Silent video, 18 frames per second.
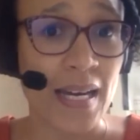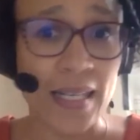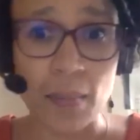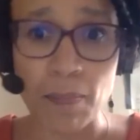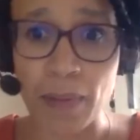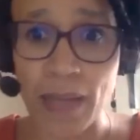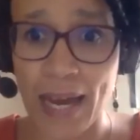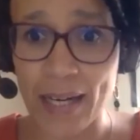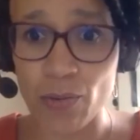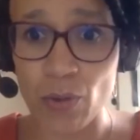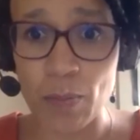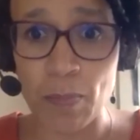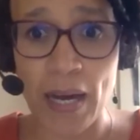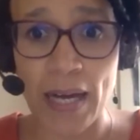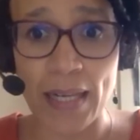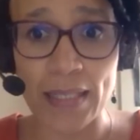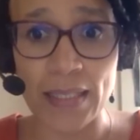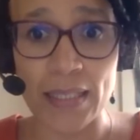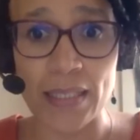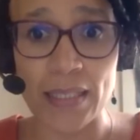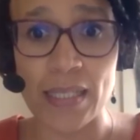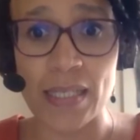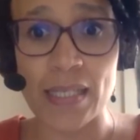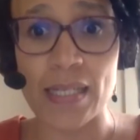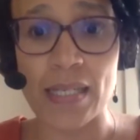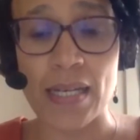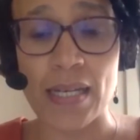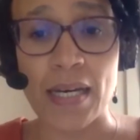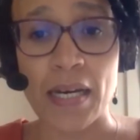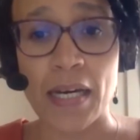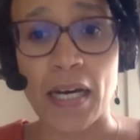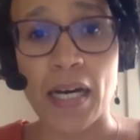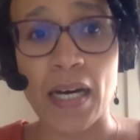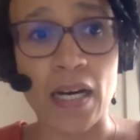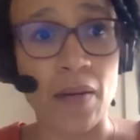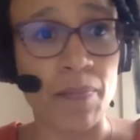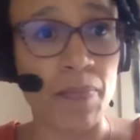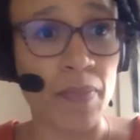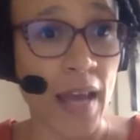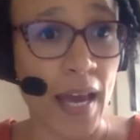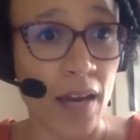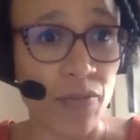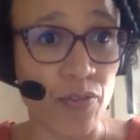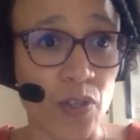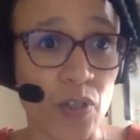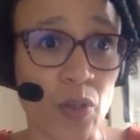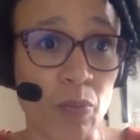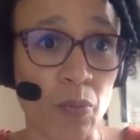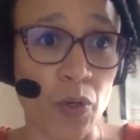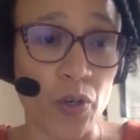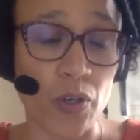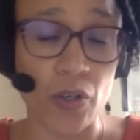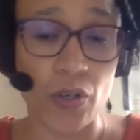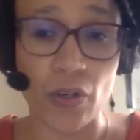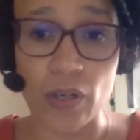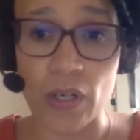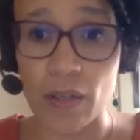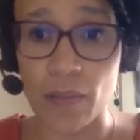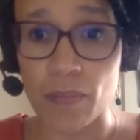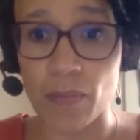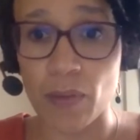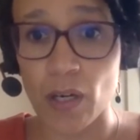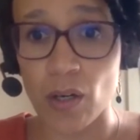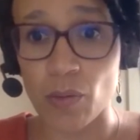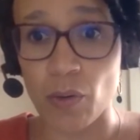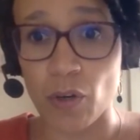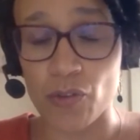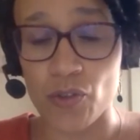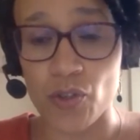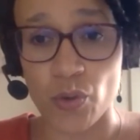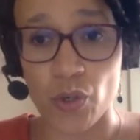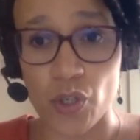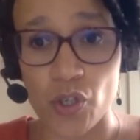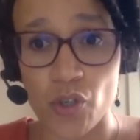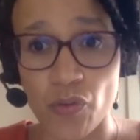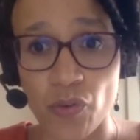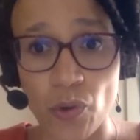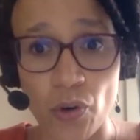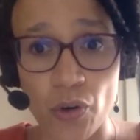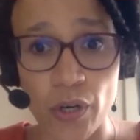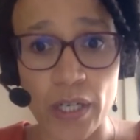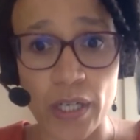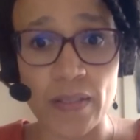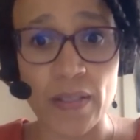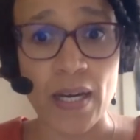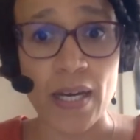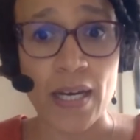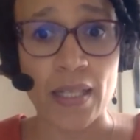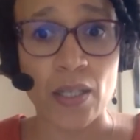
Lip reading: the Black rebellions after the murder of George Floyd,